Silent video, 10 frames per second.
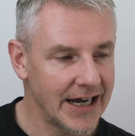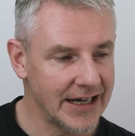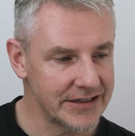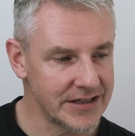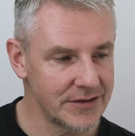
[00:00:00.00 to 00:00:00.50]

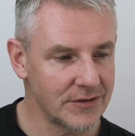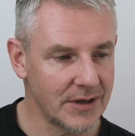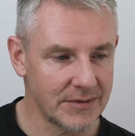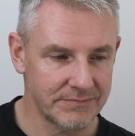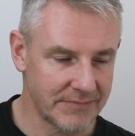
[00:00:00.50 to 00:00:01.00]
As you
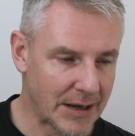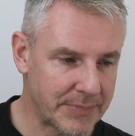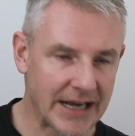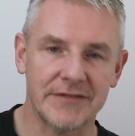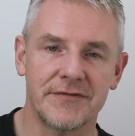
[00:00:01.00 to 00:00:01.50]
know, I'm a
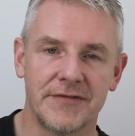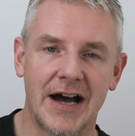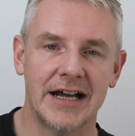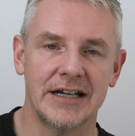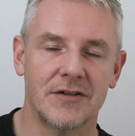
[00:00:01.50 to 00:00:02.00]
big
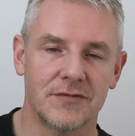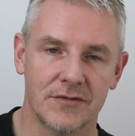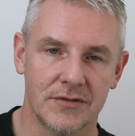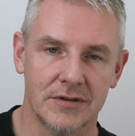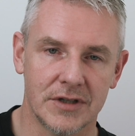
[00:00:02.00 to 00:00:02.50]
fan of
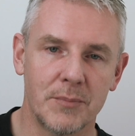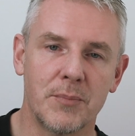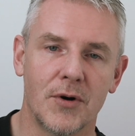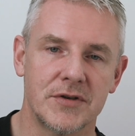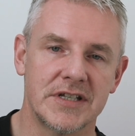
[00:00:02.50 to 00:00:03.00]

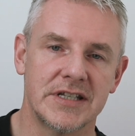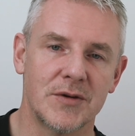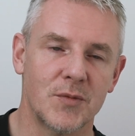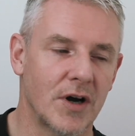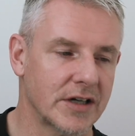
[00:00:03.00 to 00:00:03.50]

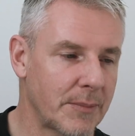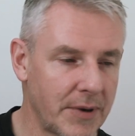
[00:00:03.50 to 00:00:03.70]
compositing work.